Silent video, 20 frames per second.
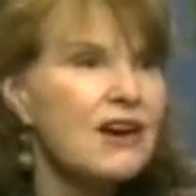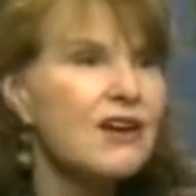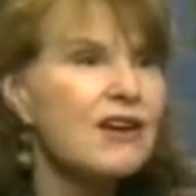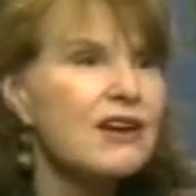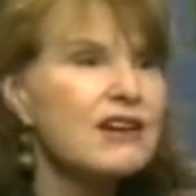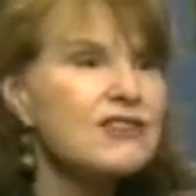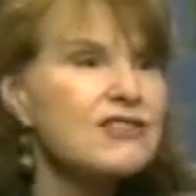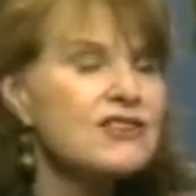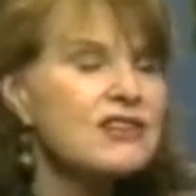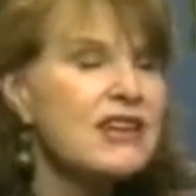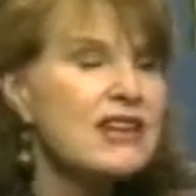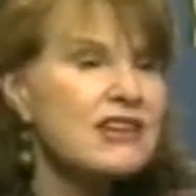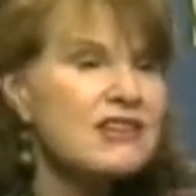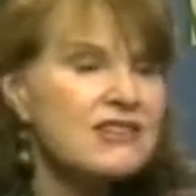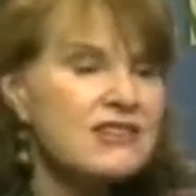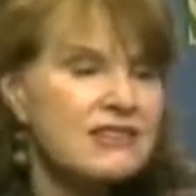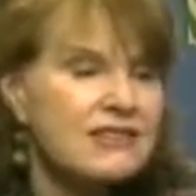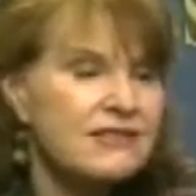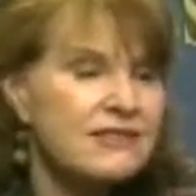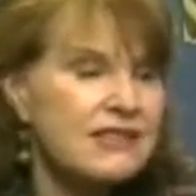Our
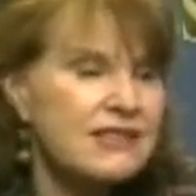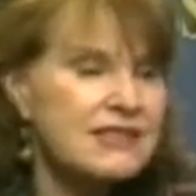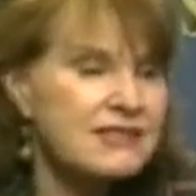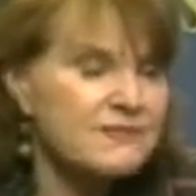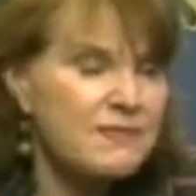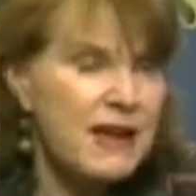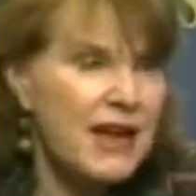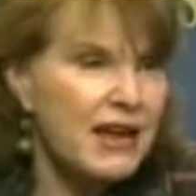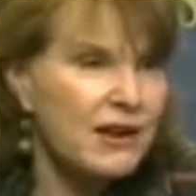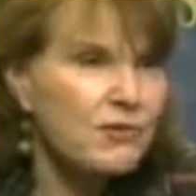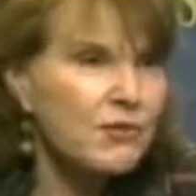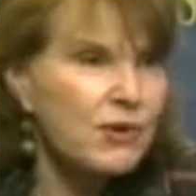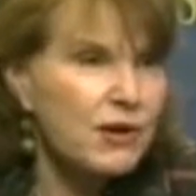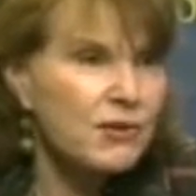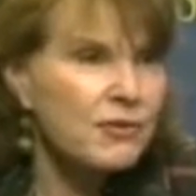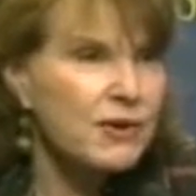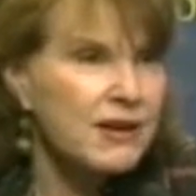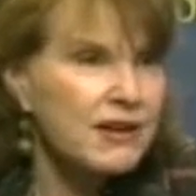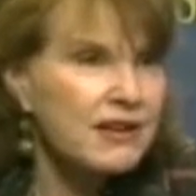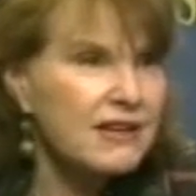education is bad. What are
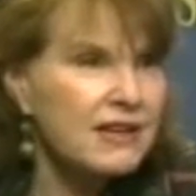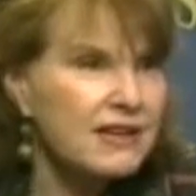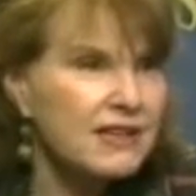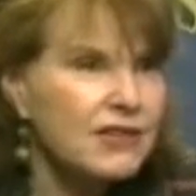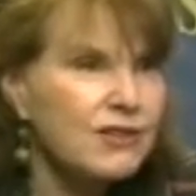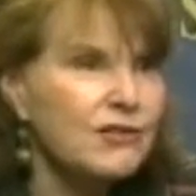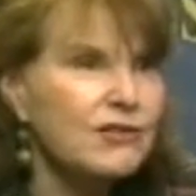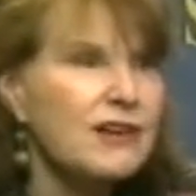we going to do?